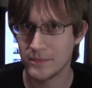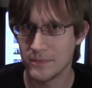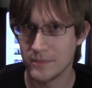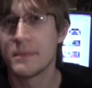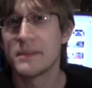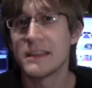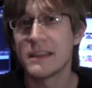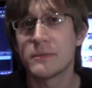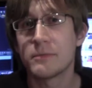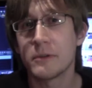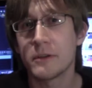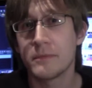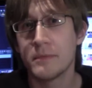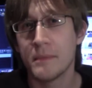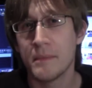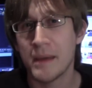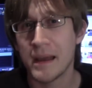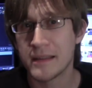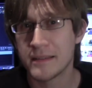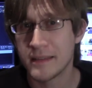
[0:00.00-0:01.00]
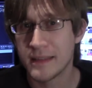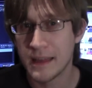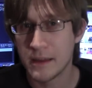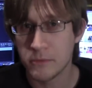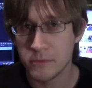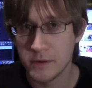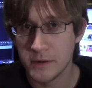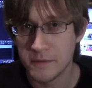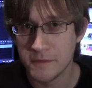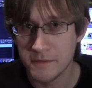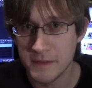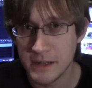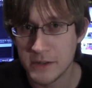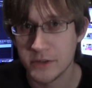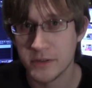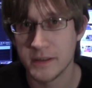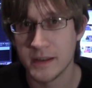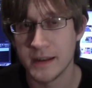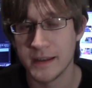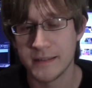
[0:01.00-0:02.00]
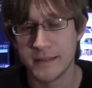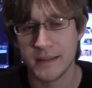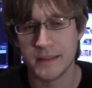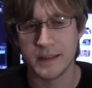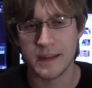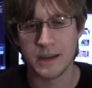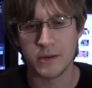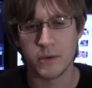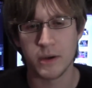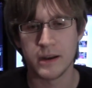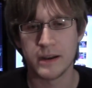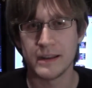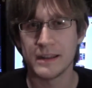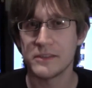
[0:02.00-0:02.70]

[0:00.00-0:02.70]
But this brings me back to that one feature that I said that I wanted.